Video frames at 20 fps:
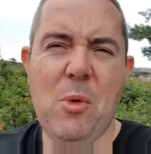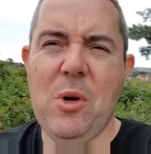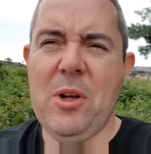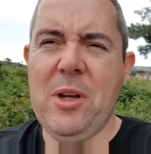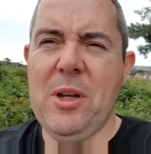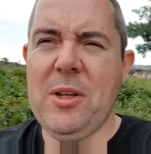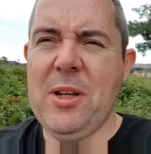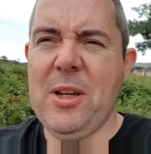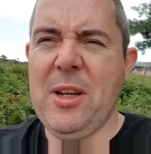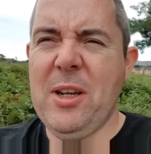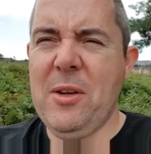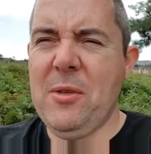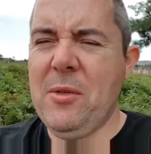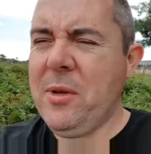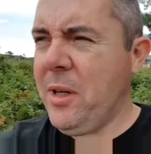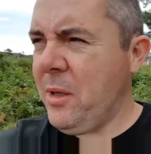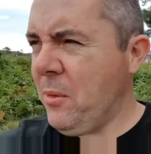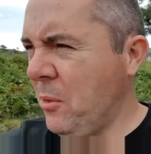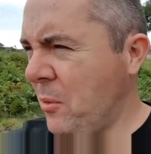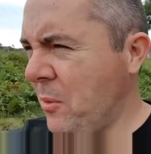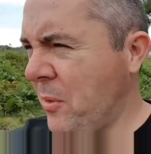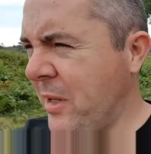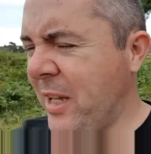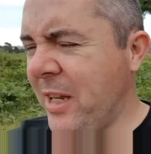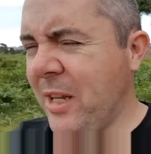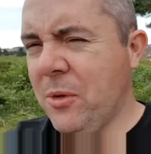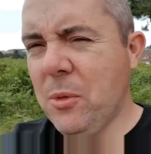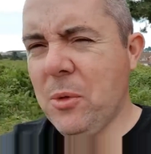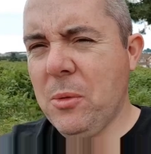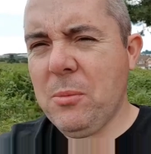one, I don't know if anyone will get
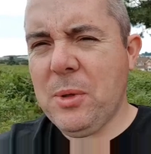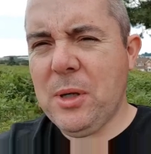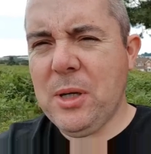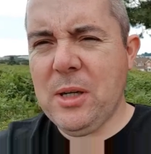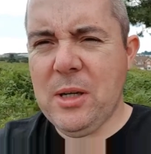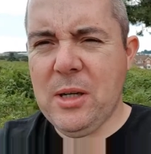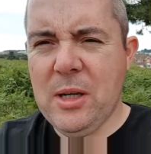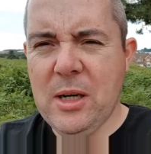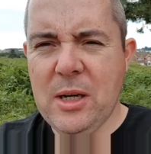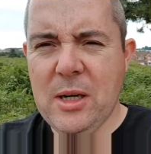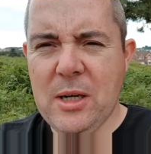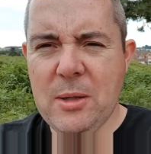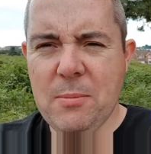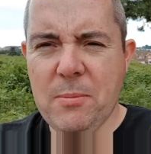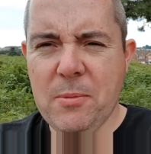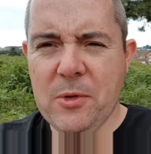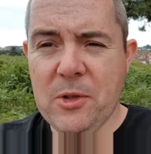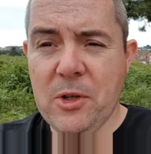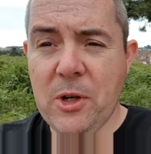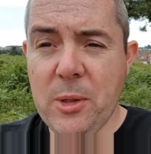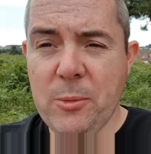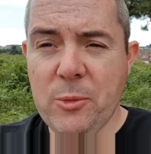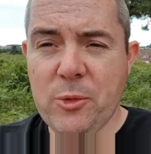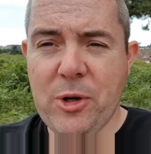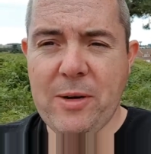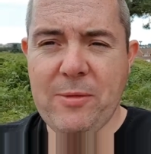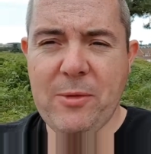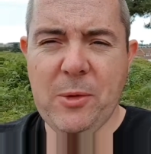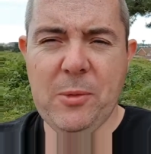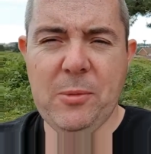this one, but time
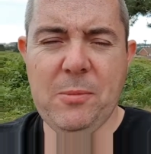travel.